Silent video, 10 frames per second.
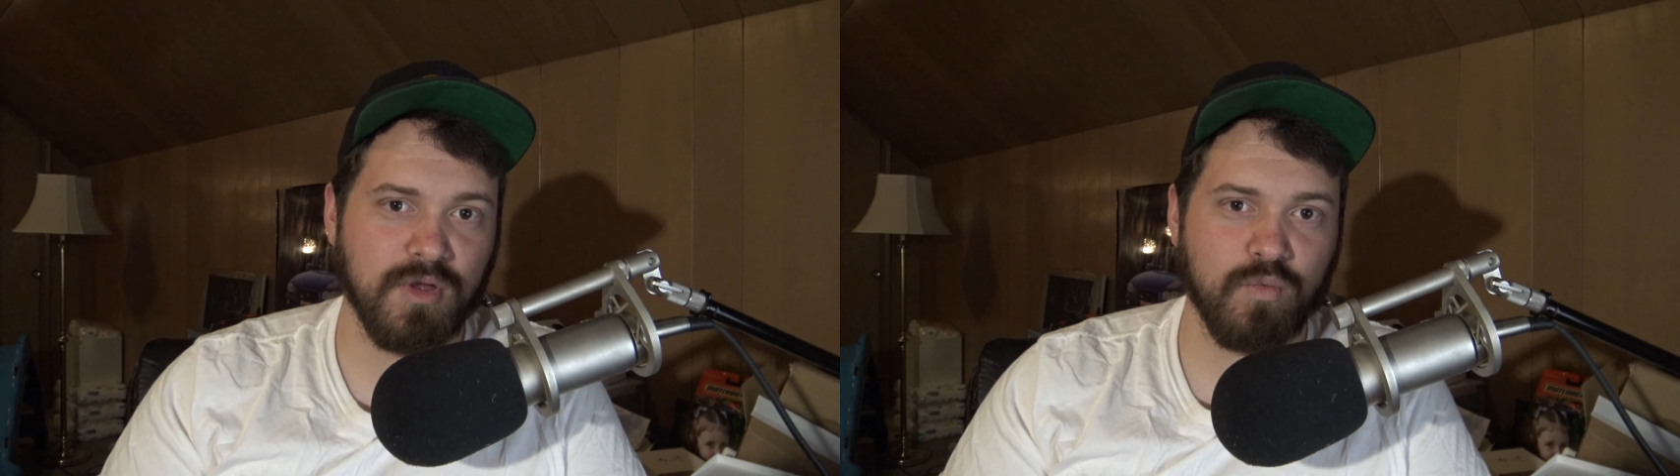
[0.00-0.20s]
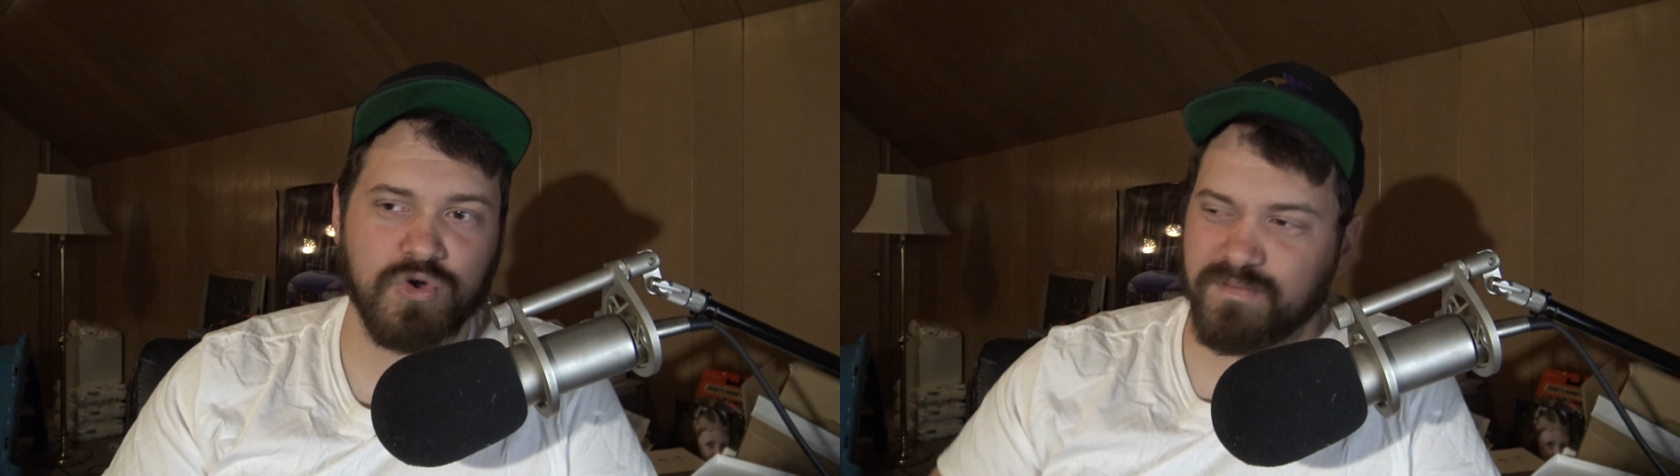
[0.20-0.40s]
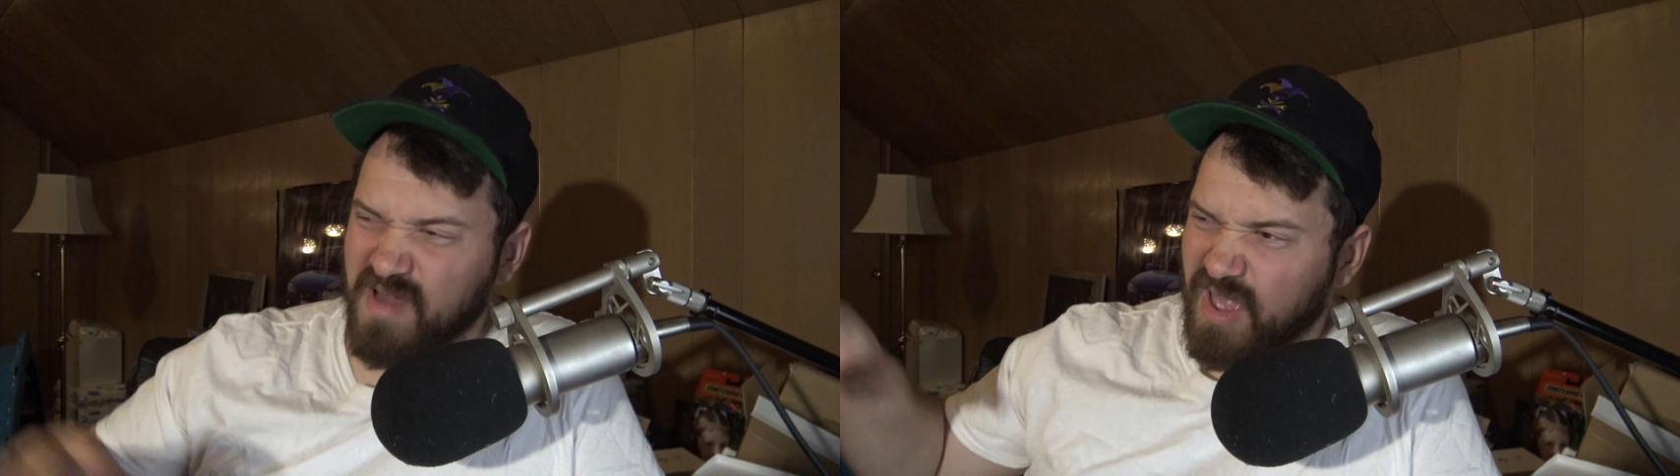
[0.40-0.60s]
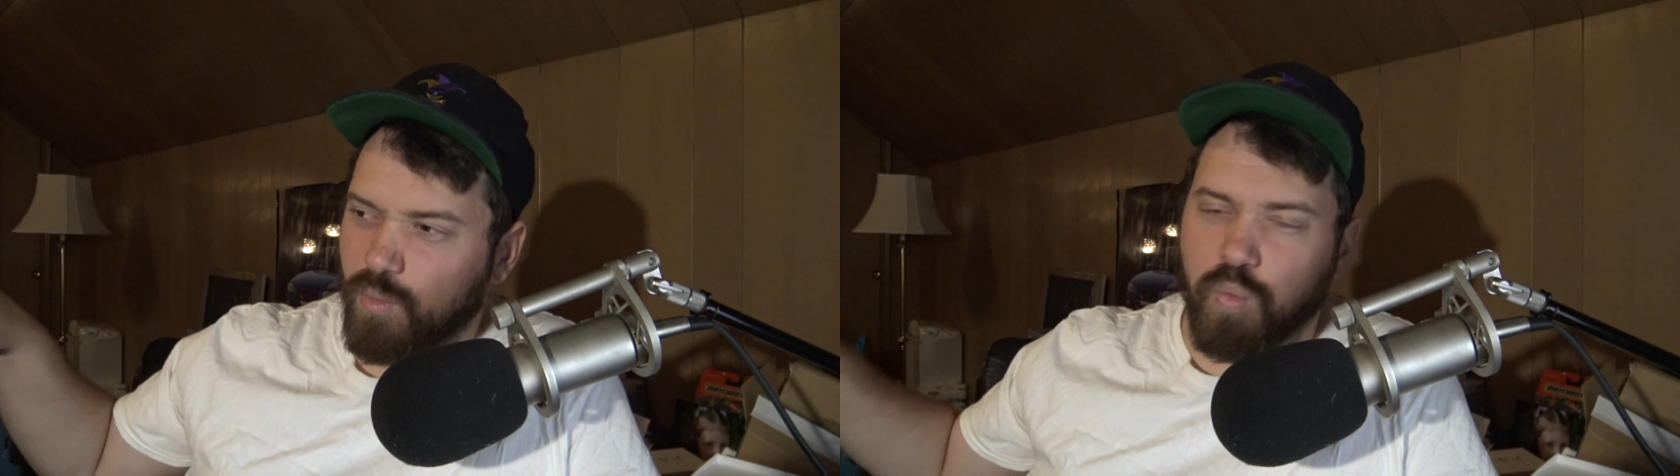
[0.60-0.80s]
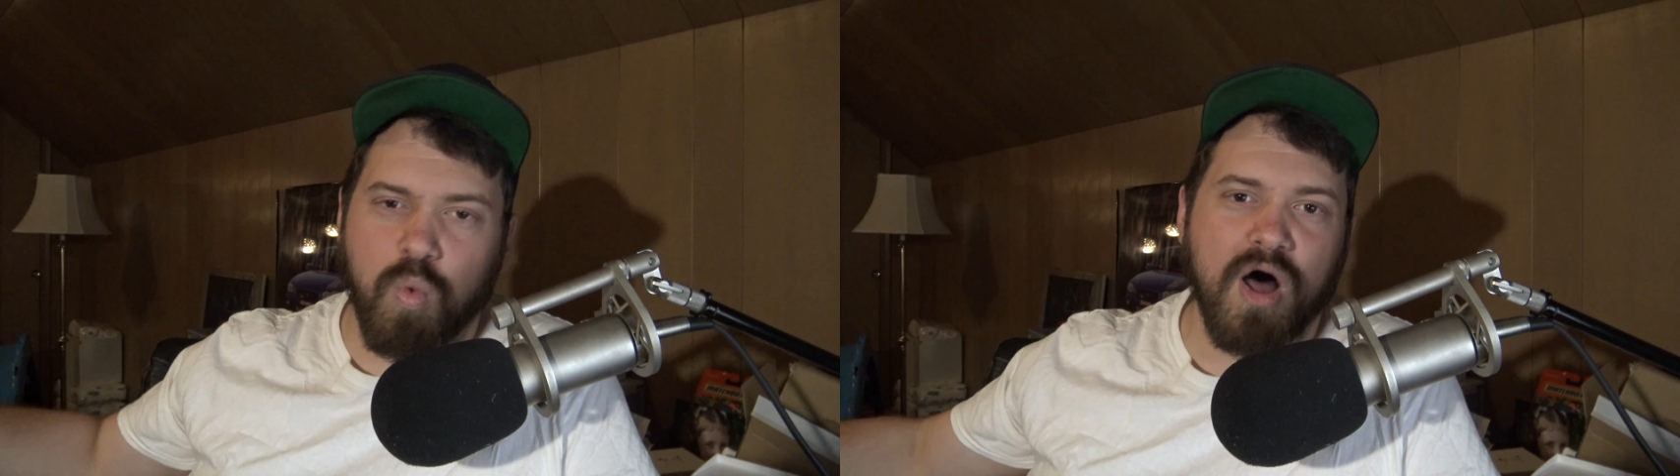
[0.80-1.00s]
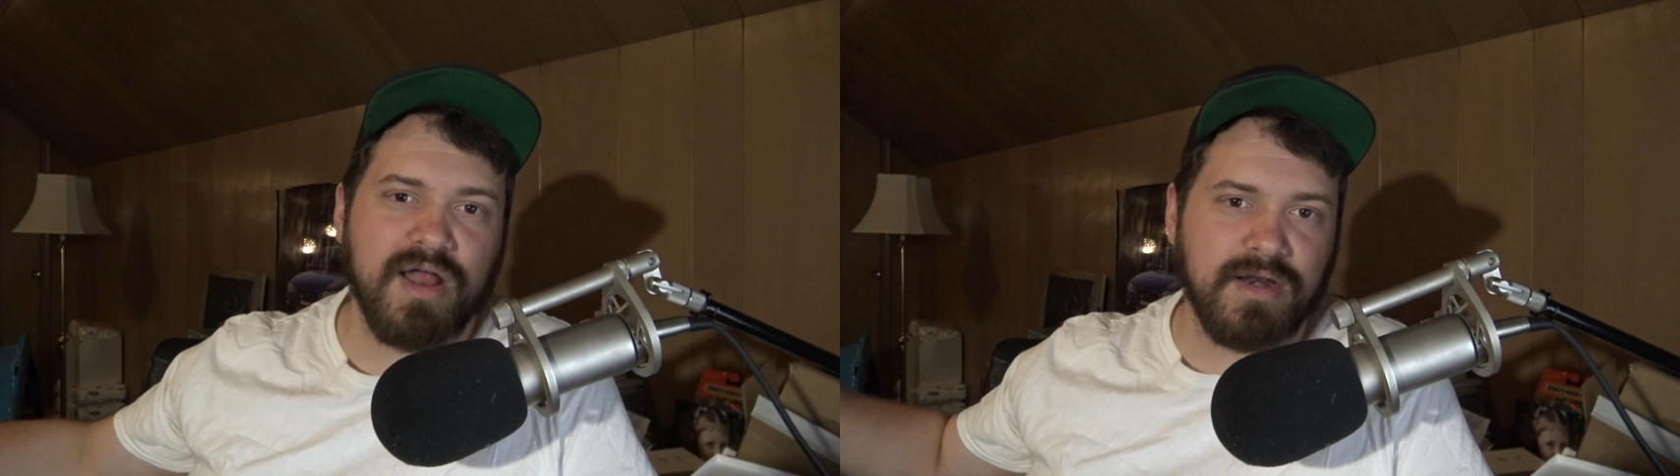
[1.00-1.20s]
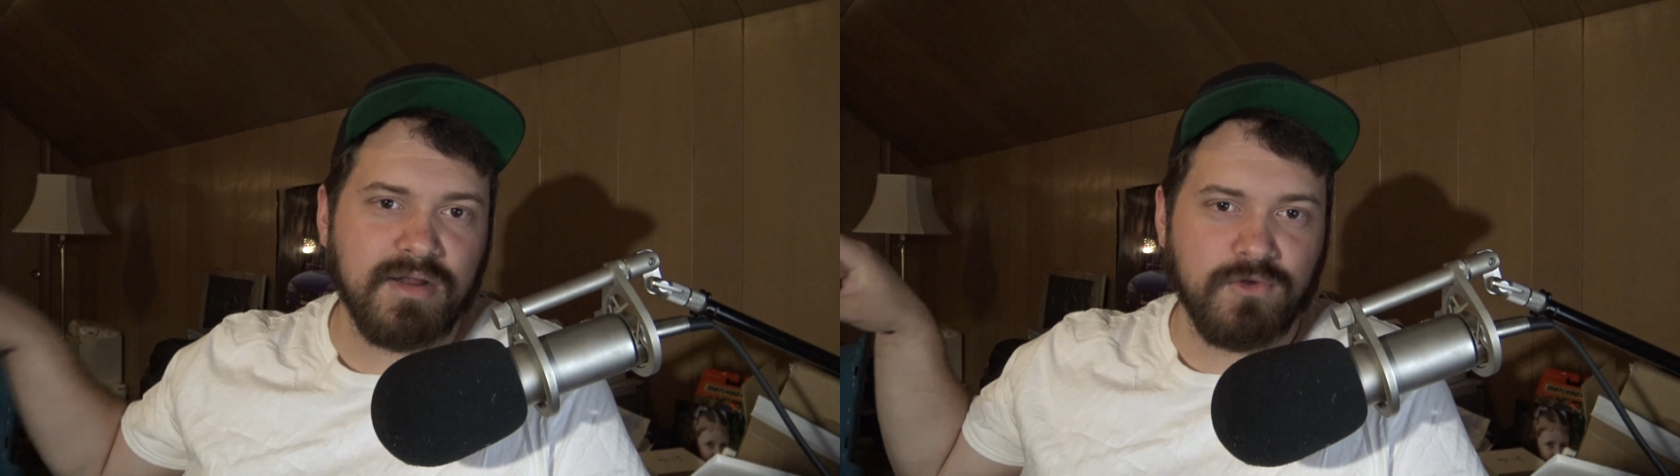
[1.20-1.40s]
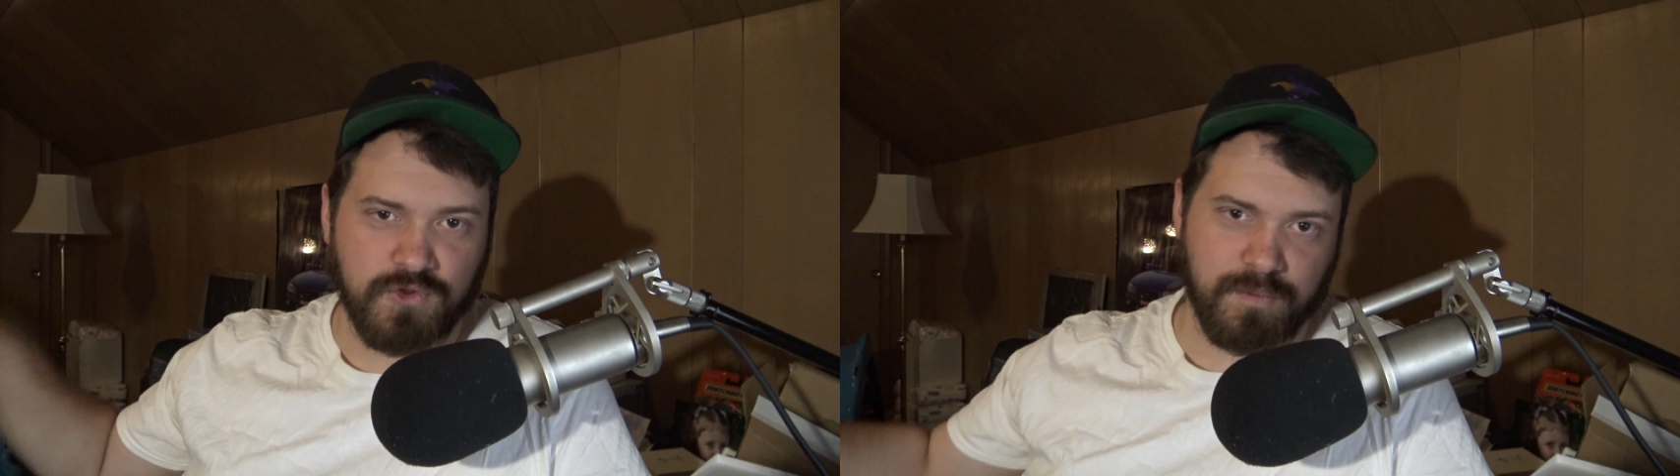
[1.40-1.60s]
with my
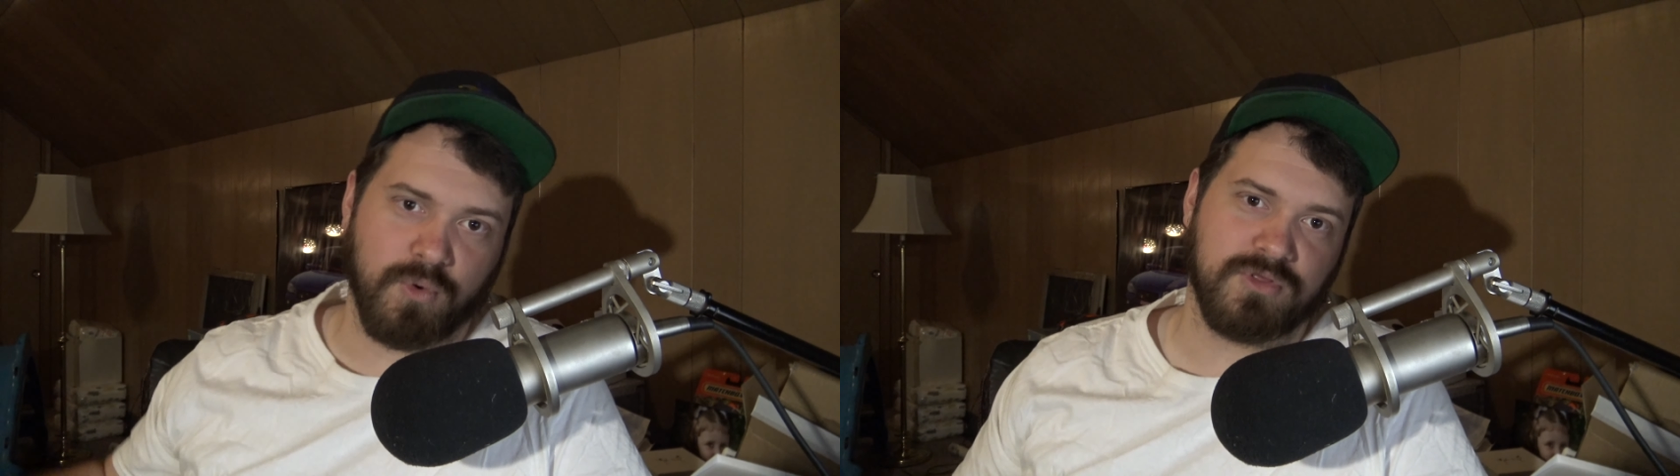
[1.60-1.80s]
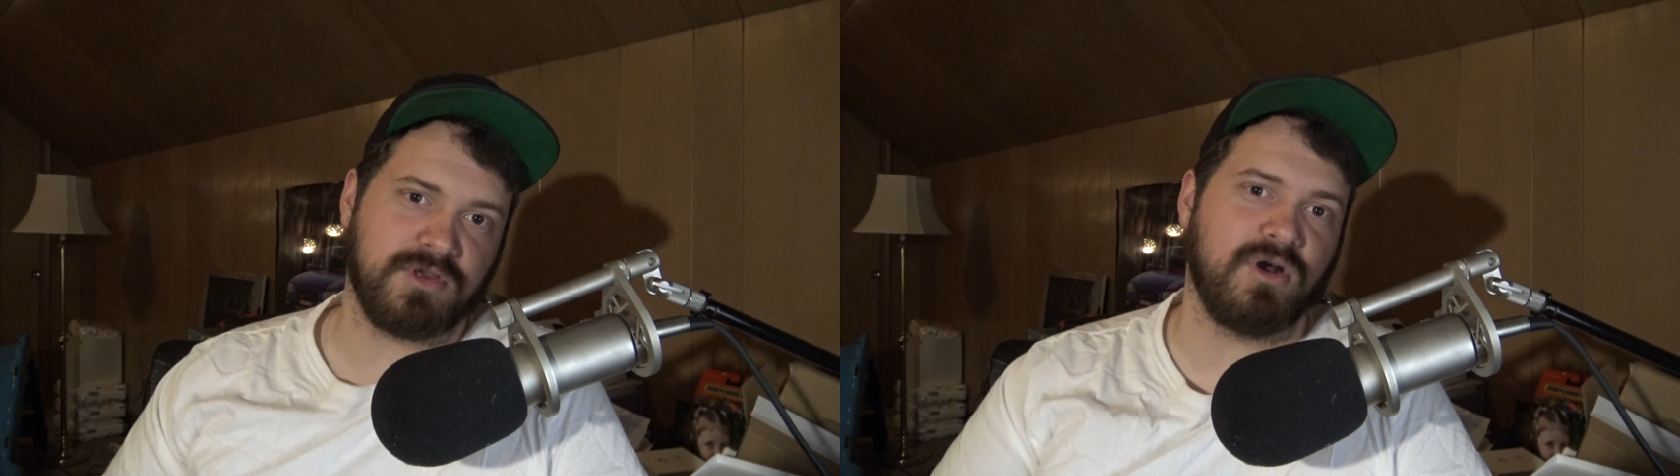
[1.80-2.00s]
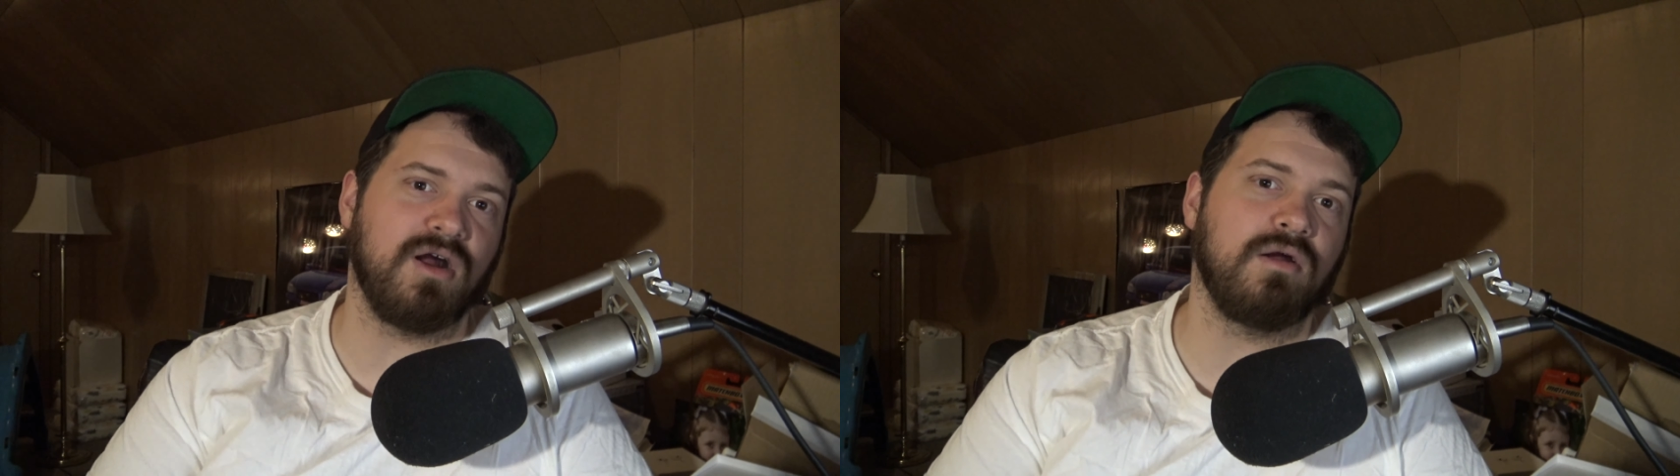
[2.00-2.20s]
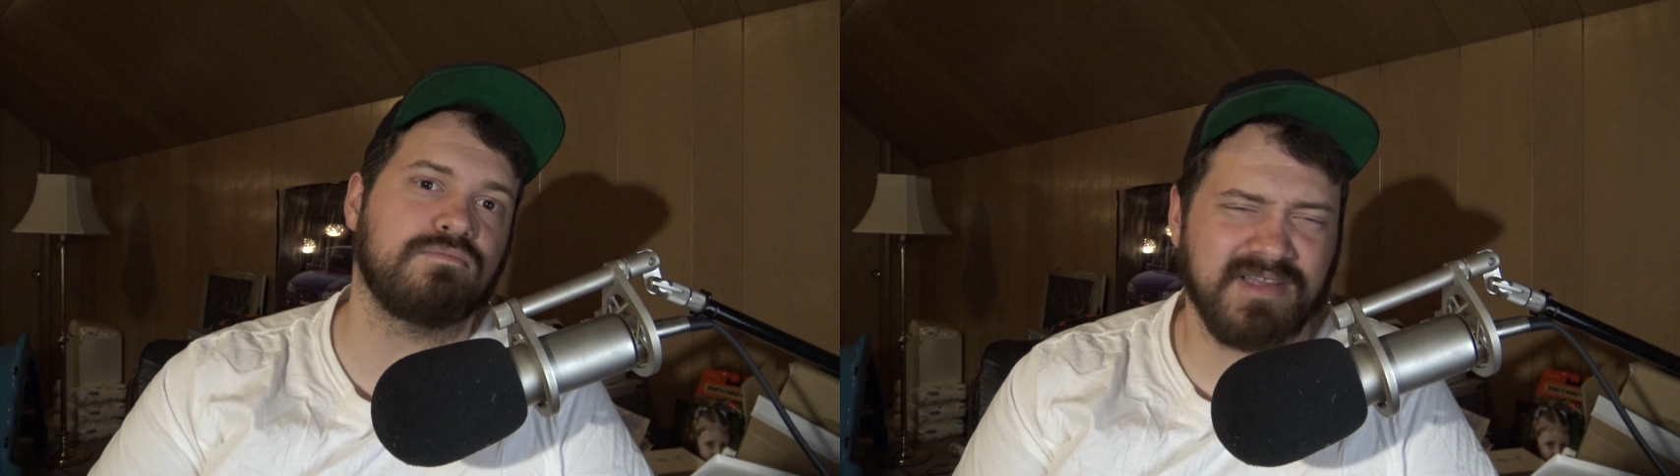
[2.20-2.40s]
one sports car?